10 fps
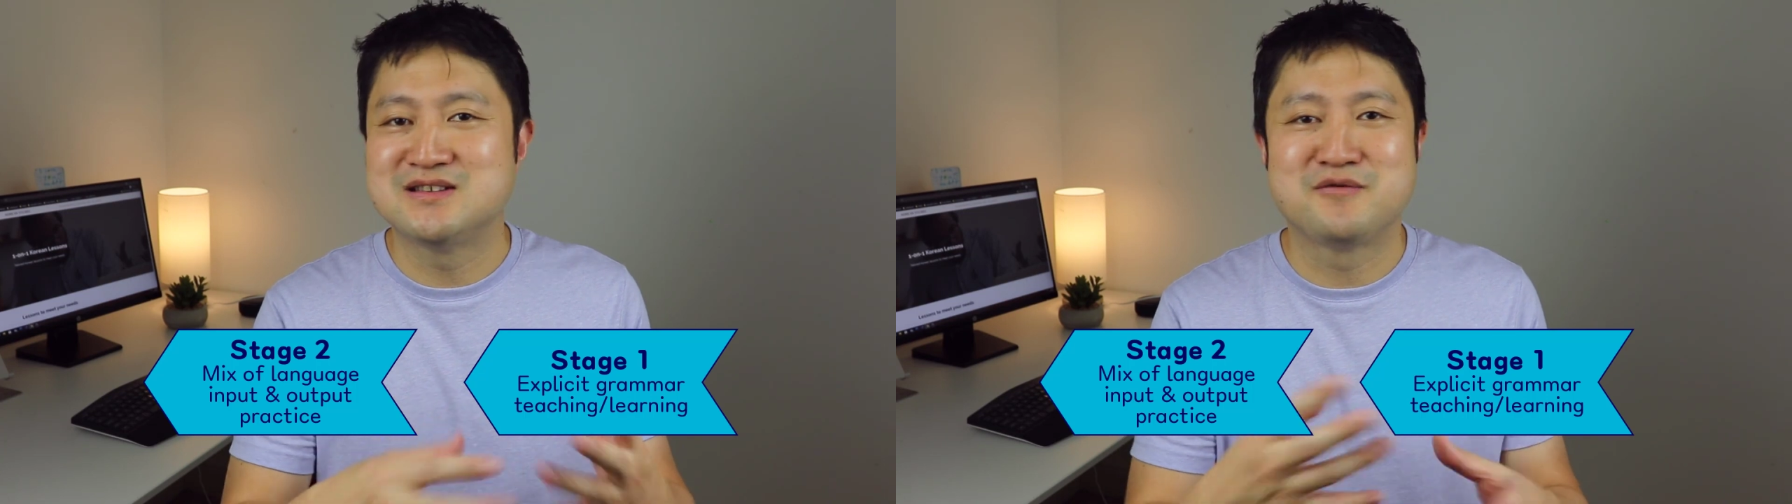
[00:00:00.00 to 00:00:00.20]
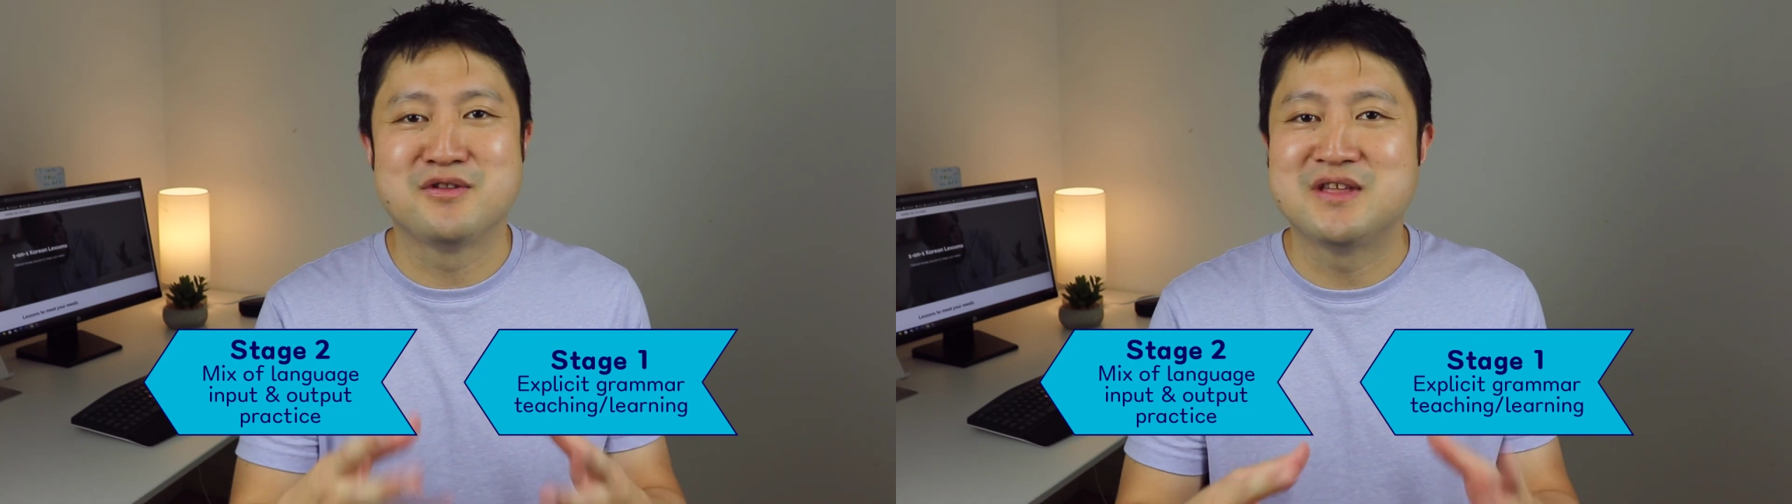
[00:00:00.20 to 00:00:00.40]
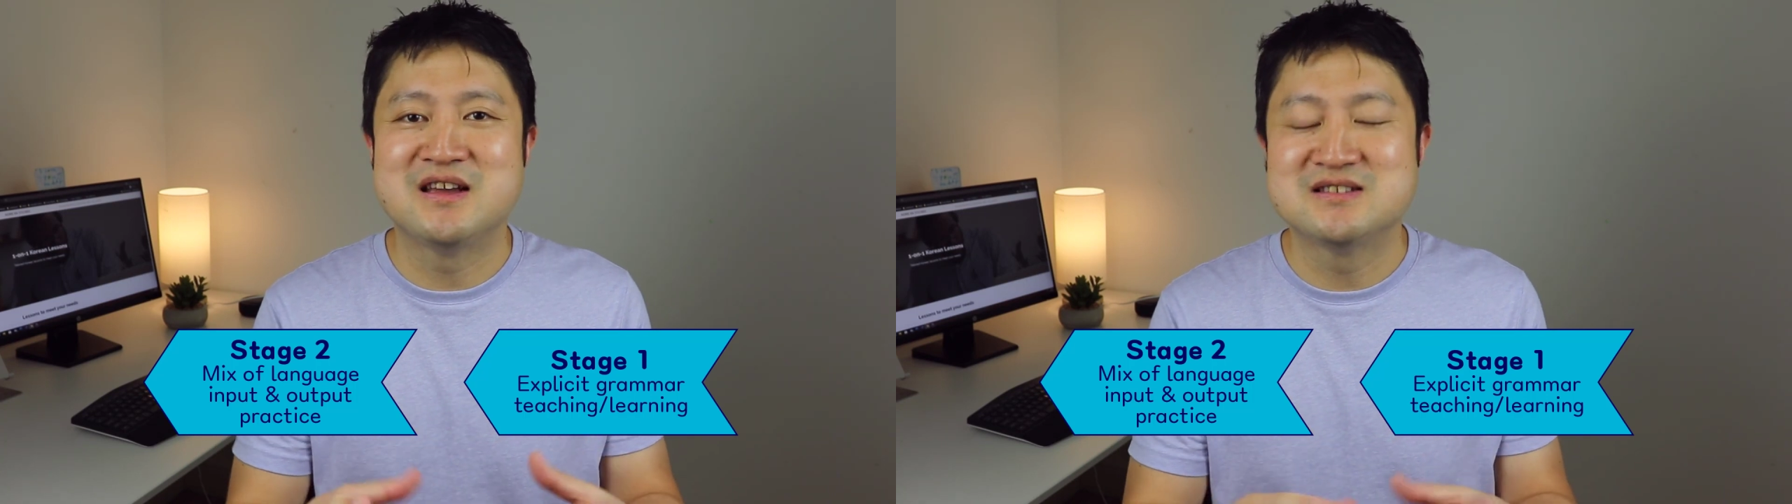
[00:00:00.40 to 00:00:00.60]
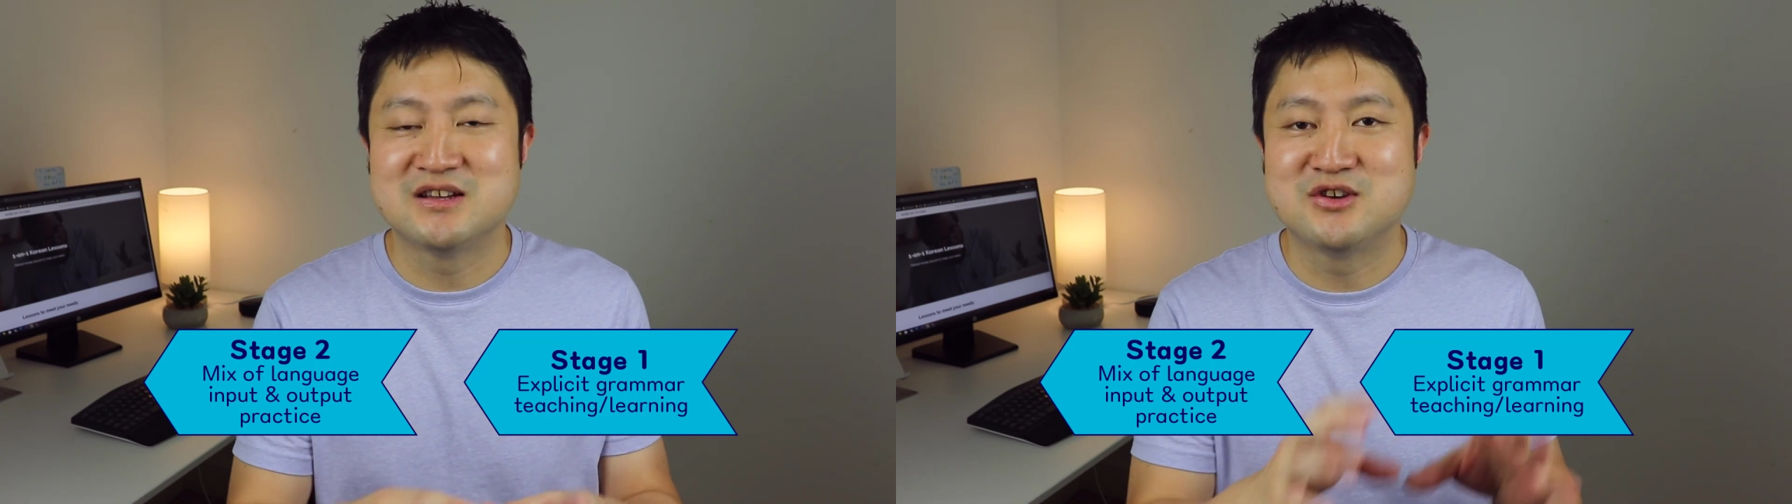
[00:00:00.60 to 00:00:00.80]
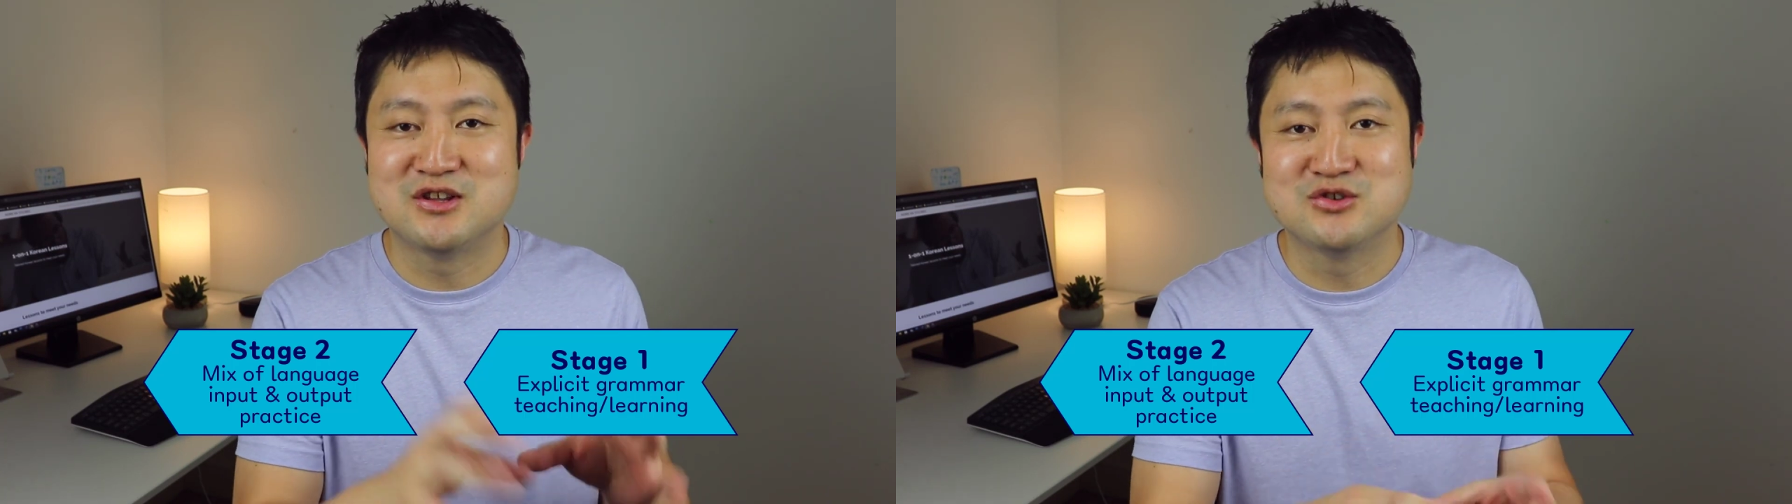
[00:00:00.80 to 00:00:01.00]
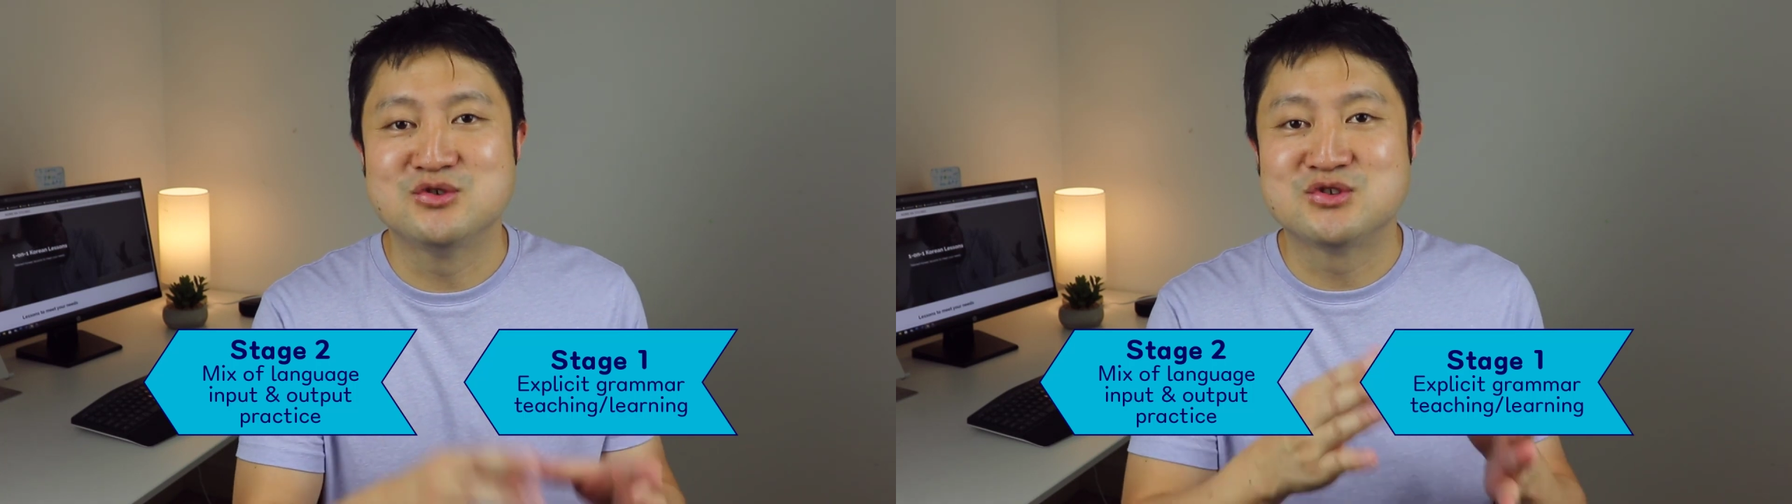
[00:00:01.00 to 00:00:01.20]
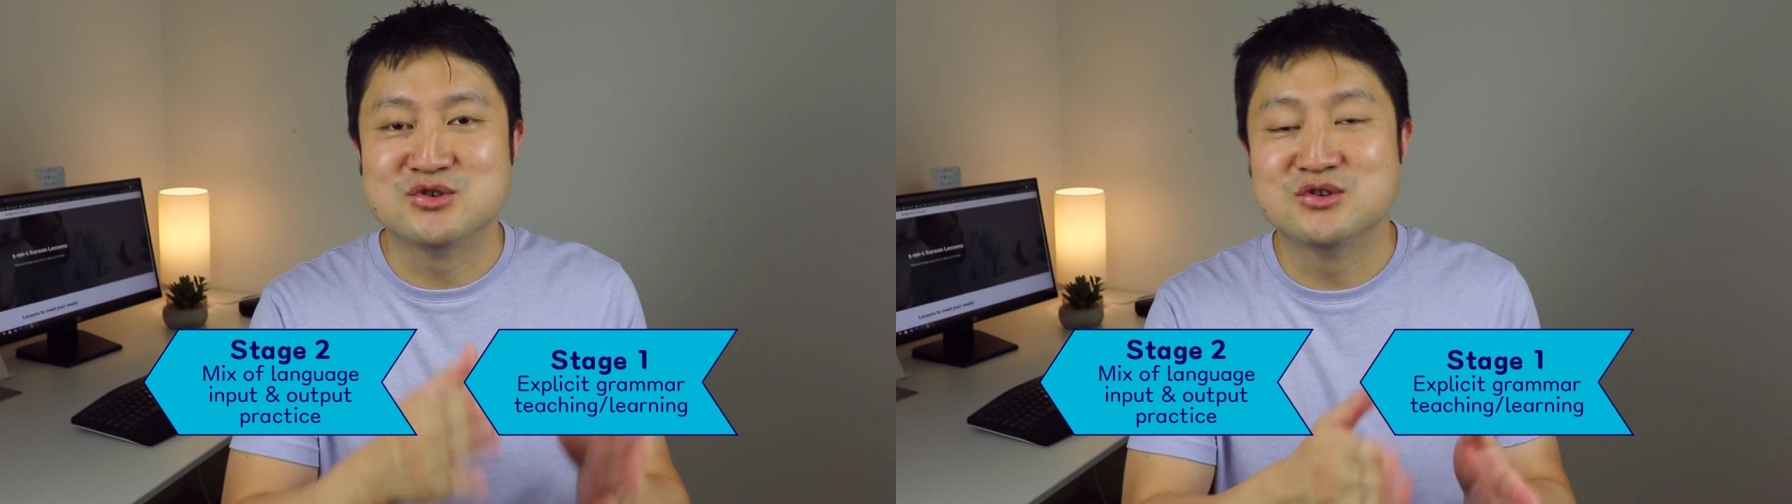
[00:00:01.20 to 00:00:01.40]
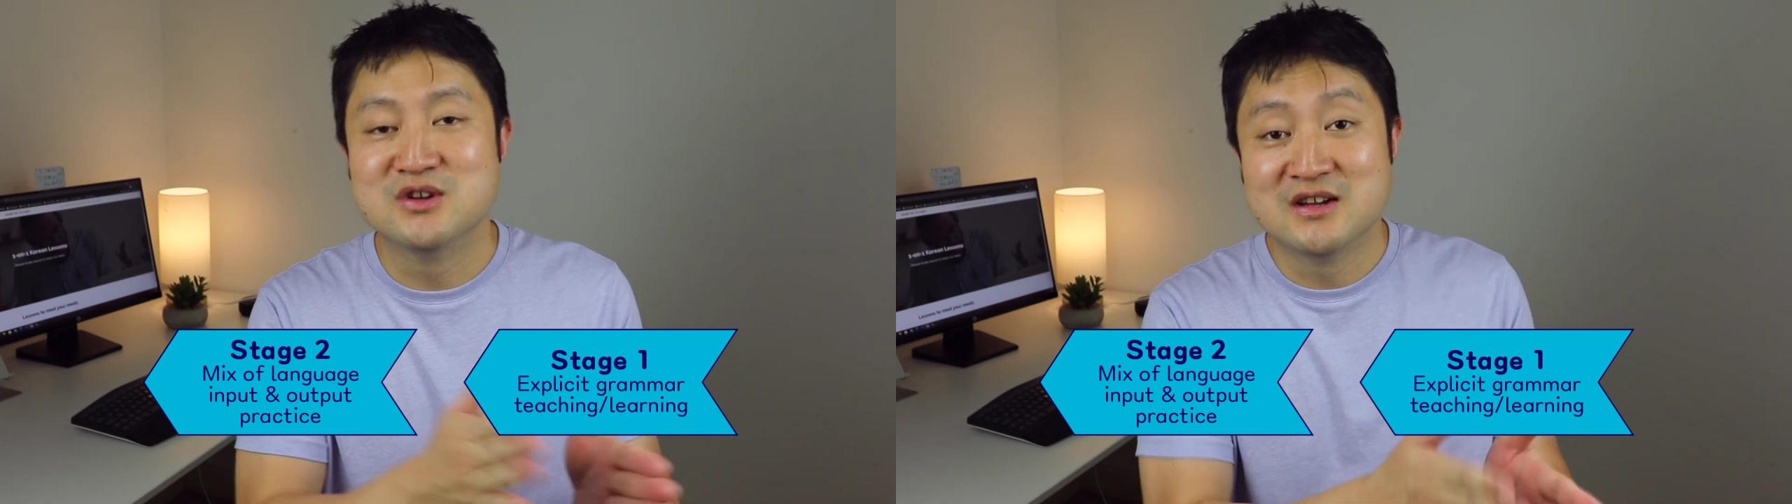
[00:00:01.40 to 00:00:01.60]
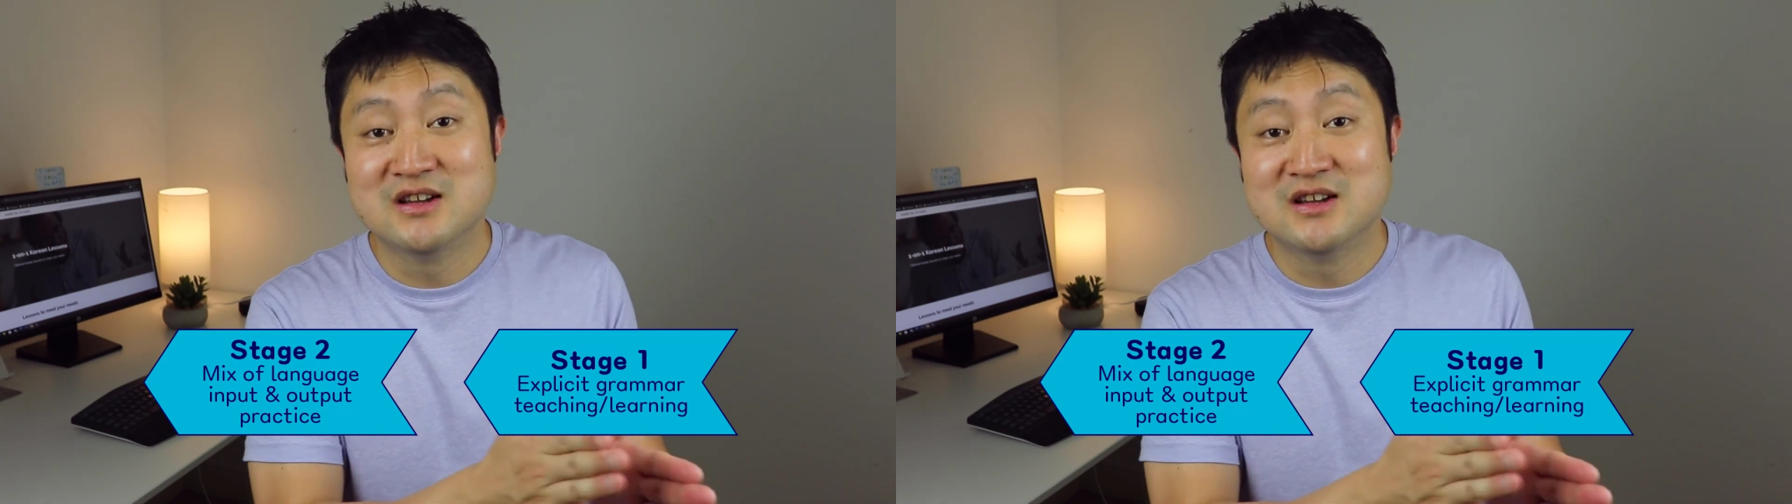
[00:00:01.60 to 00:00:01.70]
different things that you can do to